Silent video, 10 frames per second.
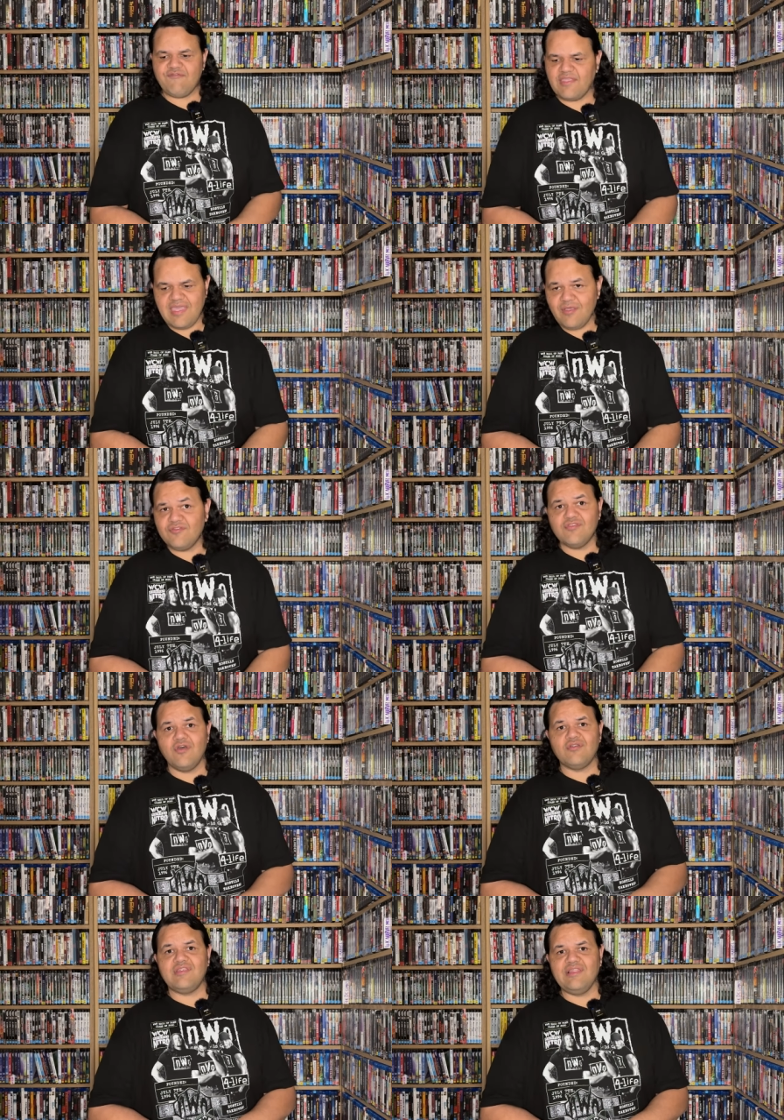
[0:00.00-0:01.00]
if the heel's
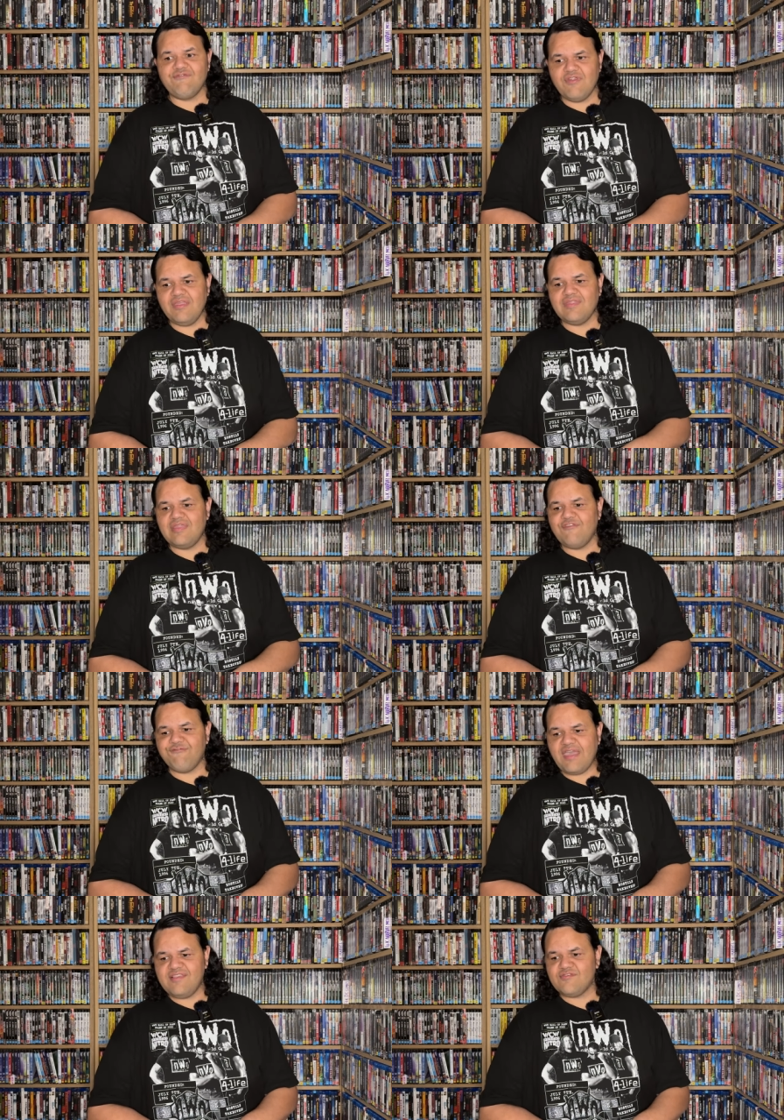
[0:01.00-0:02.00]
not delivering, then the
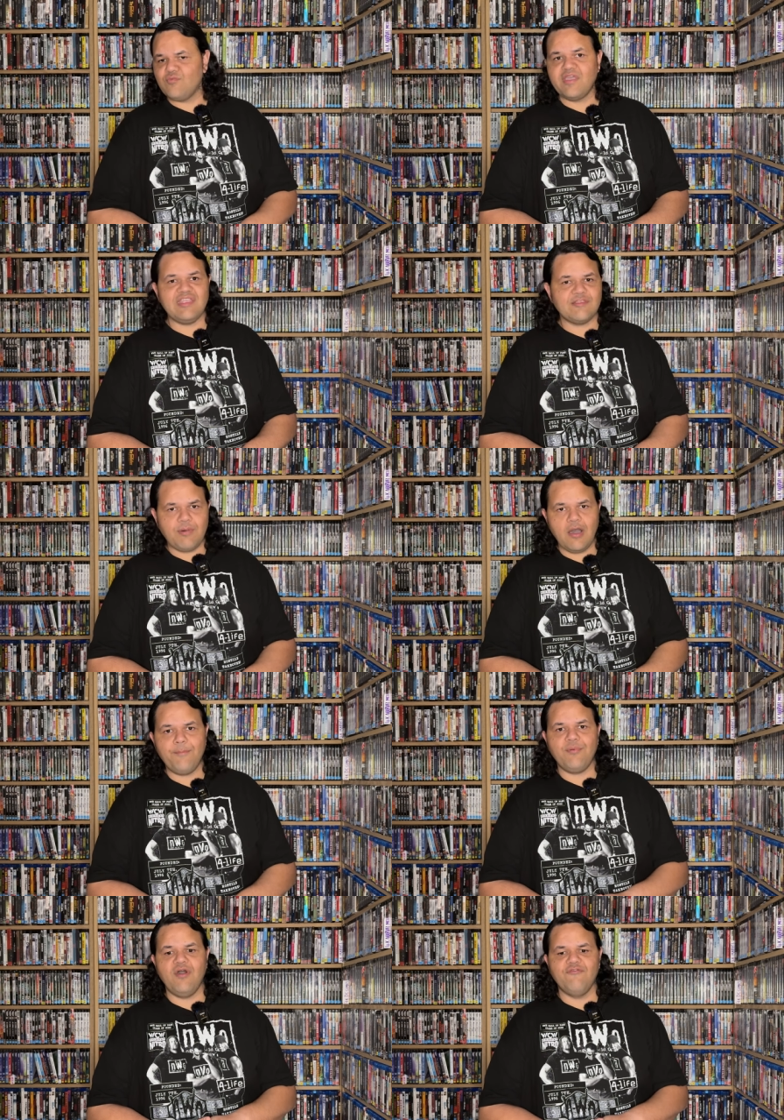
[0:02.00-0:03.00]
face won't get the
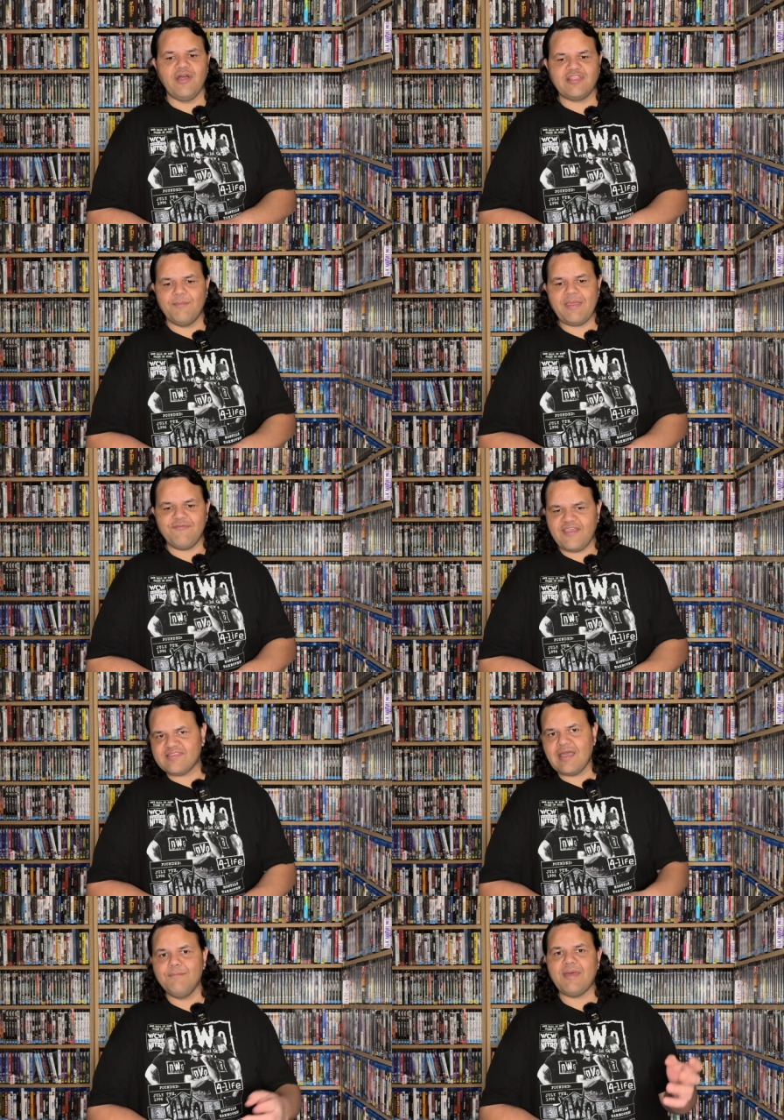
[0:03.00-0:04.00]
pop of like the
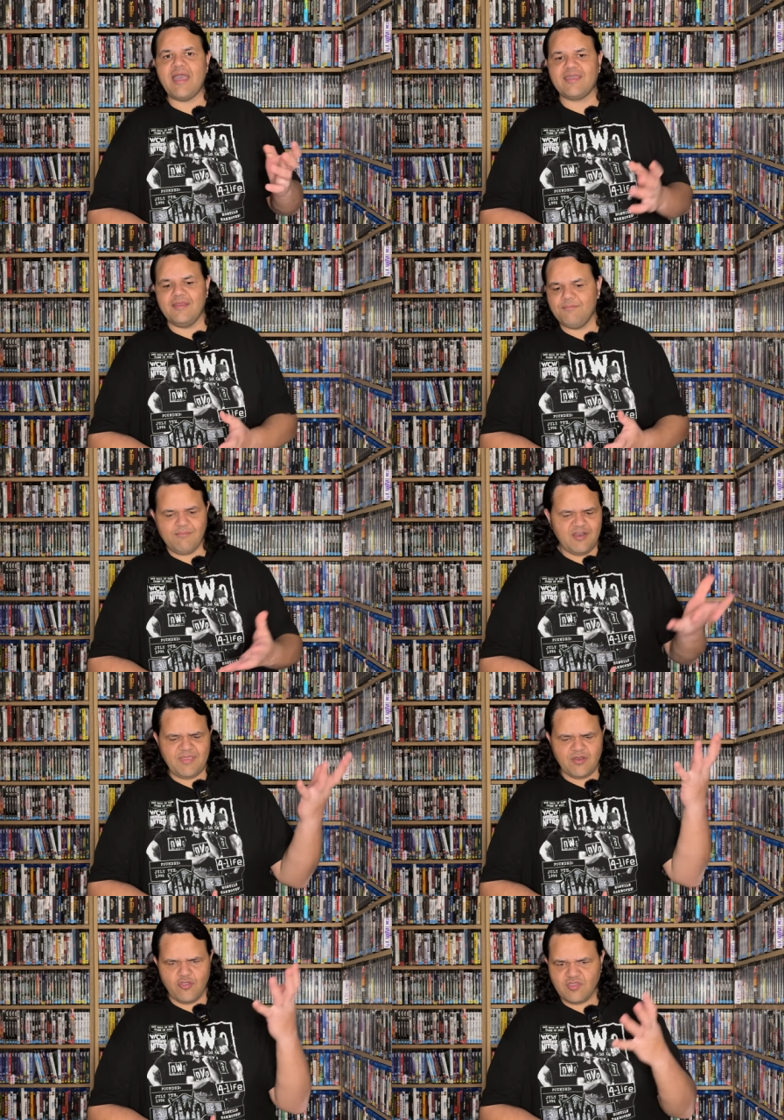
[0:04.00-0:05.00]
babyface comeback. And it might have
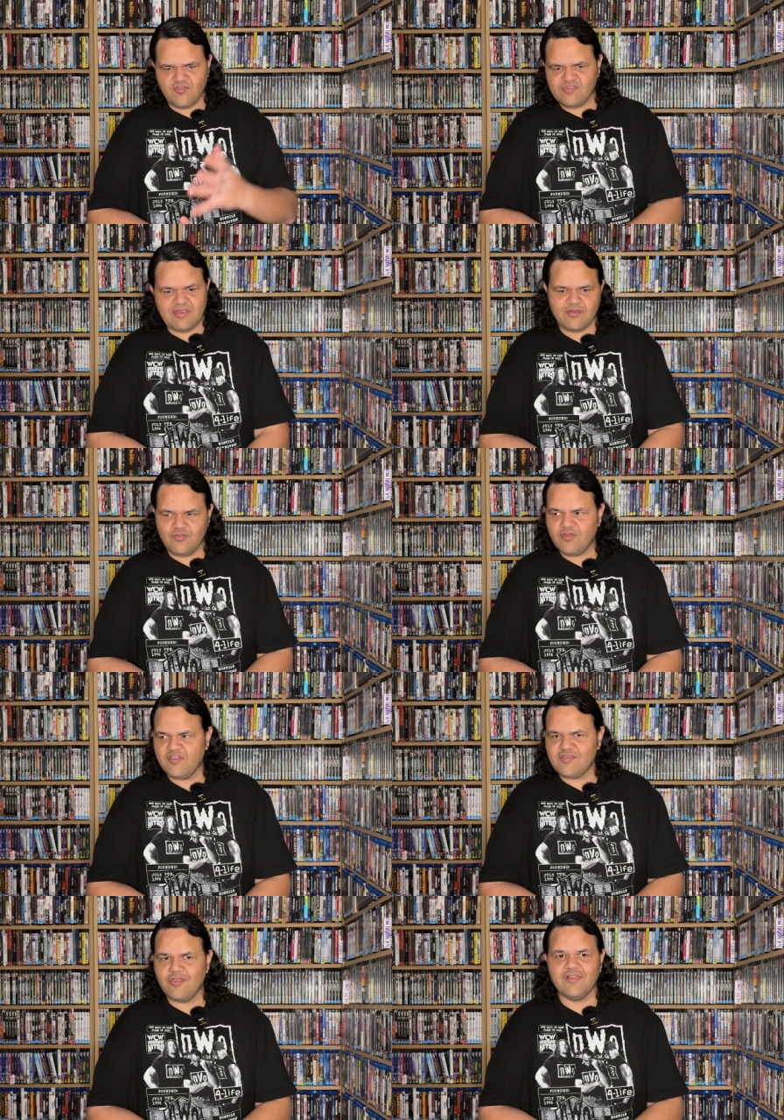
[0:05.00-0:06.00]
been Hogan who said it. Who
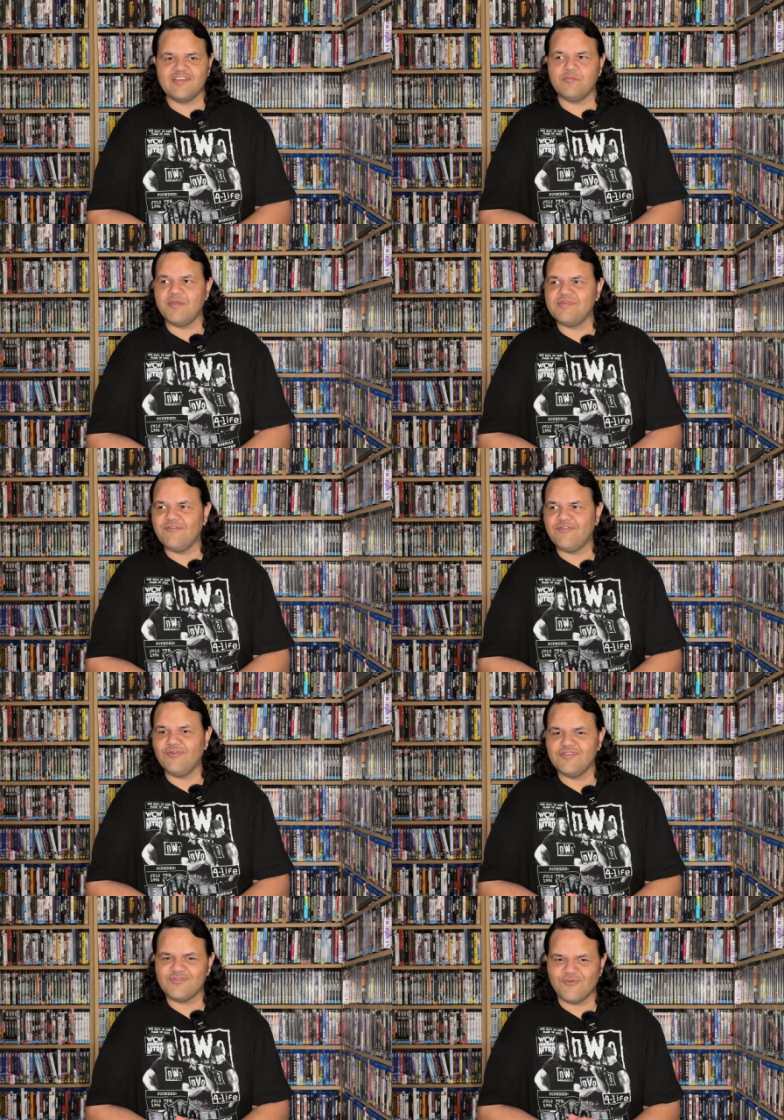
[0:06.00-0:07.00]
knows? Hogan likes to put himself in
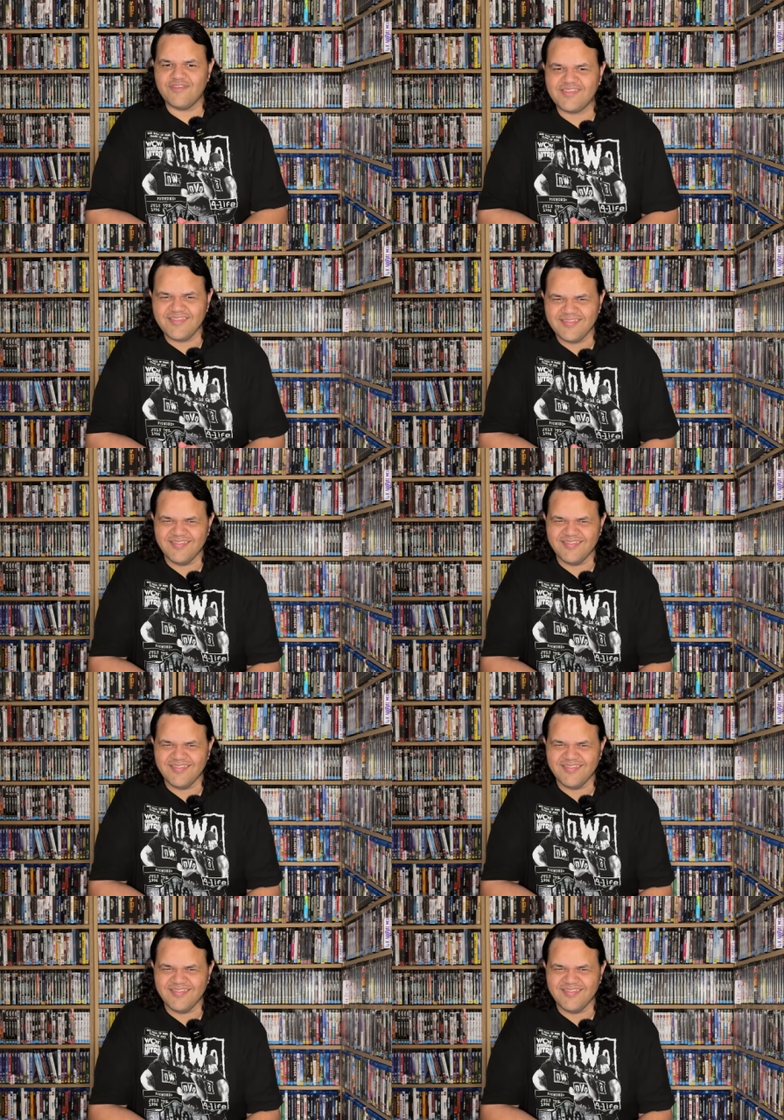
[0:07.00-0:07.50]
all the stories.